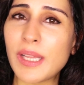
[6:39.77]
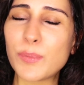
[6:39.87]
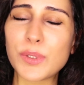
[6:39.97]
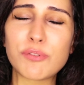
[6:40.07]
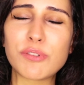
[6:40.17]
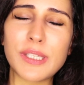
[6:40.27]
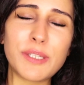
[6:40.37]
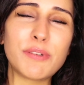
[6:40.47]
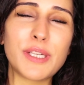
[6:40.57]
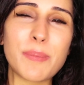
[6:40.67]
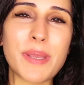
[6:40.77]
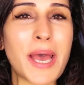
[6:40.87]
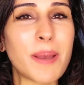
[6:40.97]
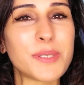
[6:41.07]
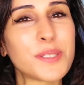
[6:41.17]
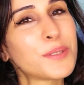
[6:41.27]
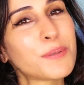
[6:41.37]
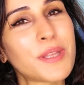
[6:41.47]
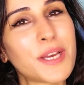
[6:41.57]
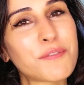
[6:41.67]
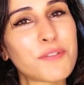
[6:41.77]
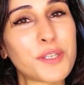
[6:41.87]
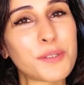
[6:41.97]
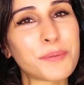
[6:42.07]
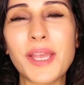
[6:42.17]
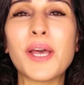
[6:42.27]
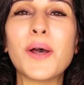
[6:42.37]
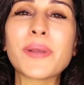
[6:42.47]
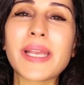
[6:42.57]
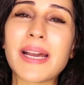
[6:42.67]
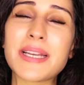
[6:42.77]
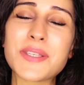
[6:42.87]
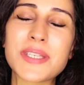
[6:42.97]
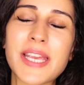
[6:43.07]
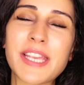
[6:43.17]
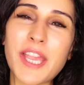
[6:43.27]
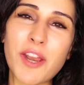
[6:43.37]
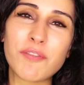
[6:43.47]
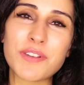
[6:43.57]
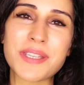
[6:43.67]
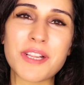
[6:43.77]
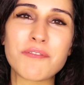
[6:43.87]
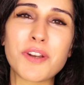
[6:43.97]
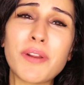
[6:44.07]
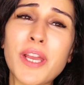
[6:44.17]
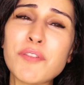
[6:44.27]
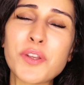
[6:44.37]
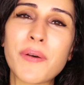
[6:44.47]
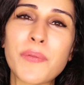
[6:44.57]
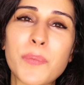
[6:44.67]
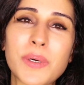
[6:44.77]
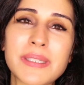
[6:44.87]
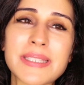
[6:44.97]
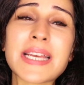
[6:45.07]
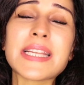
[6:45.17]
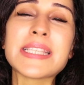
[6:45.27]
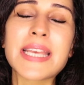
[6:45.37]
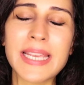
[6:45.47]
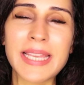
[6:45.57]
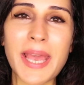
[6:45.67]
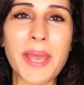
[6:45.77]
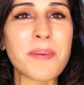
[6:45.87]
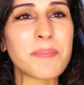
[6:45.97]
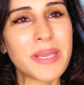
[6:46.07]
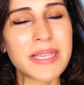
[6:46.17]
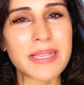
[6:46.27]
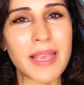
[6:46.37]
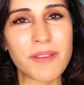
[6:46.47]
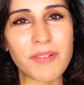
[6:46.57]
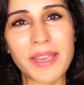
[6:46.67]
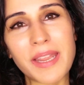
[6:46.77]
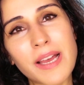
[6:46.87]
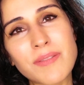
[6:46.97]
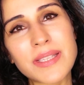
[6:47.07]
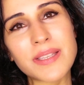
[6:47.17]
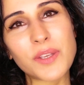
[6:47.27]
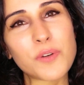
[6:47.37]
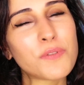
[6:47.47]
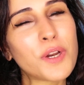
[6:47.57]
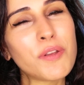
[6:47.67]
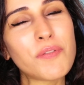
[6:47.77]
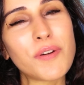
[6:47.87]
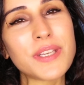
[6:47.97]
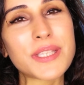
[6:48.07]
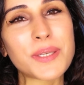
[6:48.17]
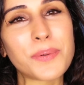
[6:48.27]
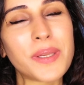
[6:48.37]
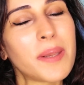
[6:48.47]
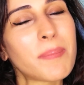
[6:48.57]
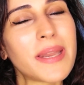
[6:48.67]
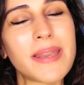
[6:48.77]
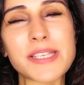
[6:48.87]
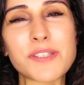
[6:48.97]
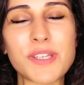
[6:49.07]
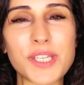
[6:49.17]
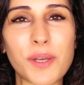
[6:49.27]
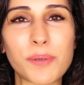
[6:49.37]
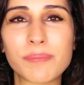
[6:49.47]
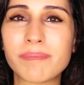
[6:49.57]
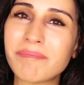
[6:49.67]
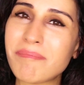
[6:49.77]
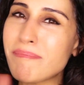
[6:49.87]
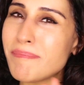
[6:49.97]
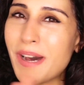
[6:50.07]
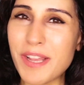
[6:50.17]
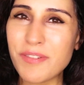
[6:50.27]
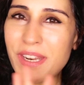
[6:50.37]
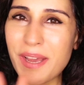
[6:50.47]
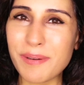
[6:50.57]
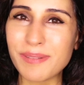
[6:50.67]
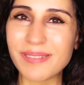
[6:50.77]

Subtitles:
I would really be happy to do that for you. Okay guys, you take care of yourself wherever you are in the world. Take care, be safe, and I will see you very soon in my next video. Bye for now.